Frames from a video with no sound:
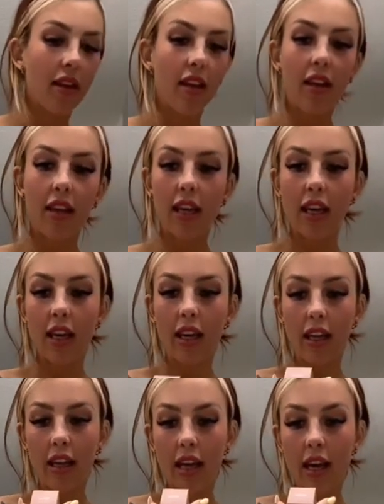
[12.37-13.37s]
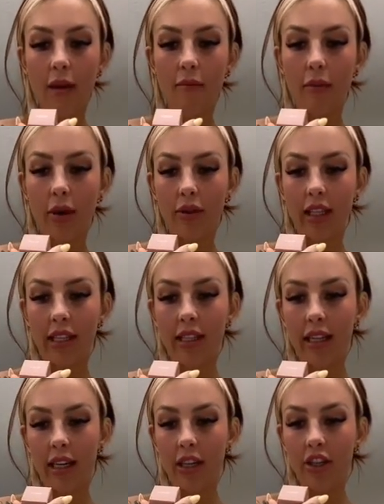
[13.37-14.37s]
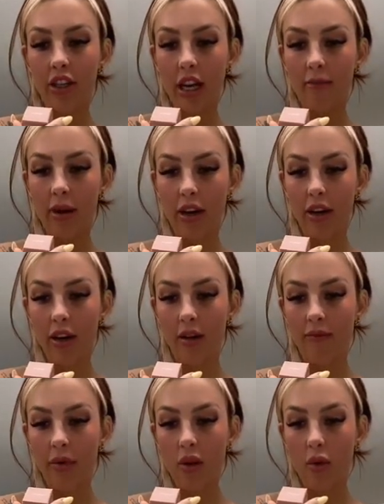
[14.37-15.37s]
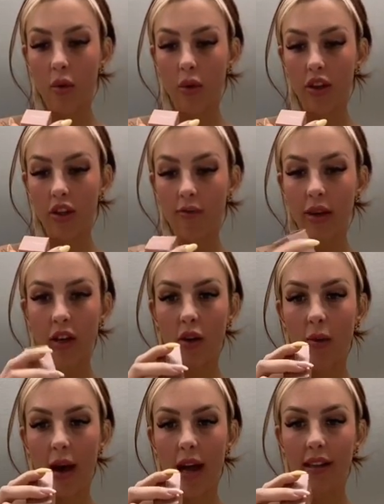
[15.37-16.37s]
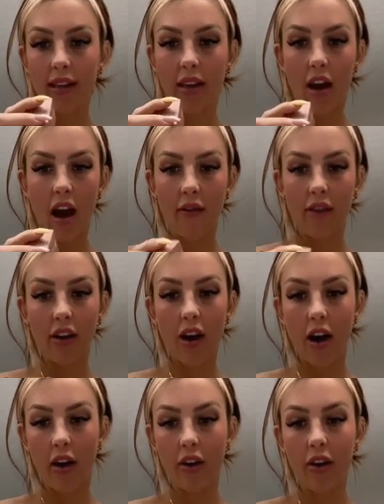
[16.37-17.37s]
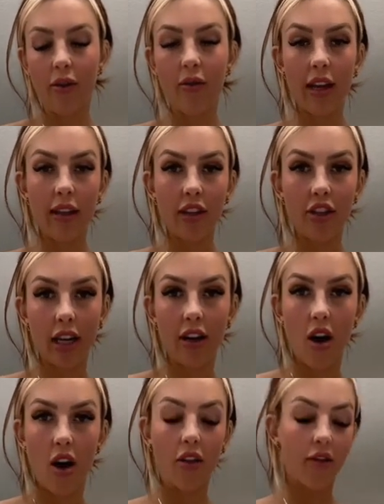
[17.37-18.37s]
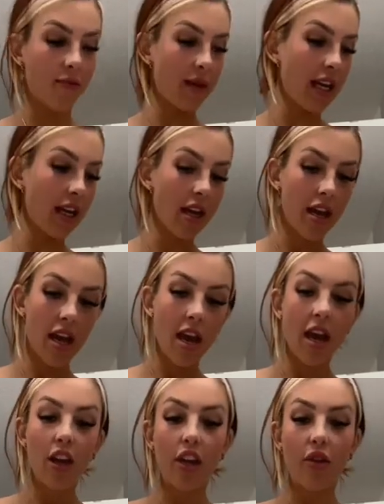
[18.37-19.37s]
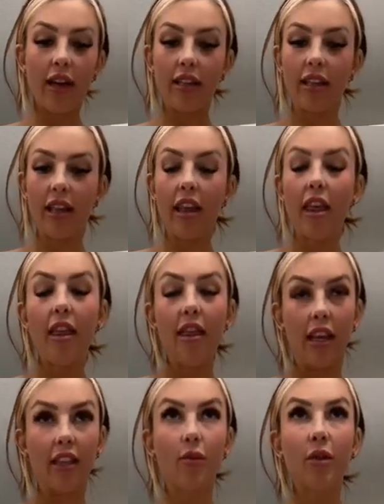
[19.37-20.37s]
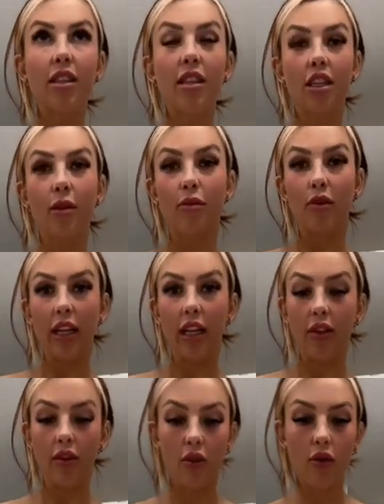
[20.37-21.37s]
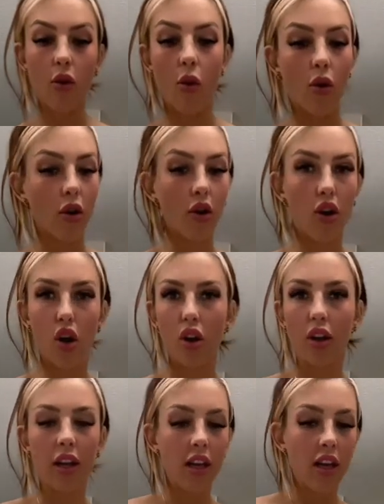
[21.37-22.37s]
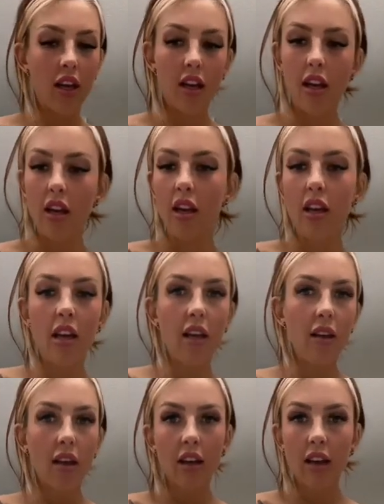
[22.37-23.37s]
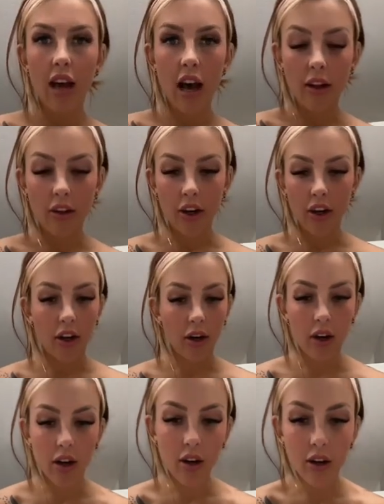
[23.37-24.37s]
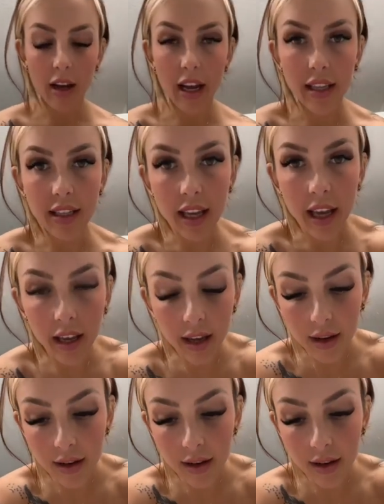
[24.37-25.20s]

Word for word: the Ilia Multi-Stick Shea Butter Orange Peel Wax and Avocado in the shade All of Me. You guys, this was such a pretty little coral color. It's like,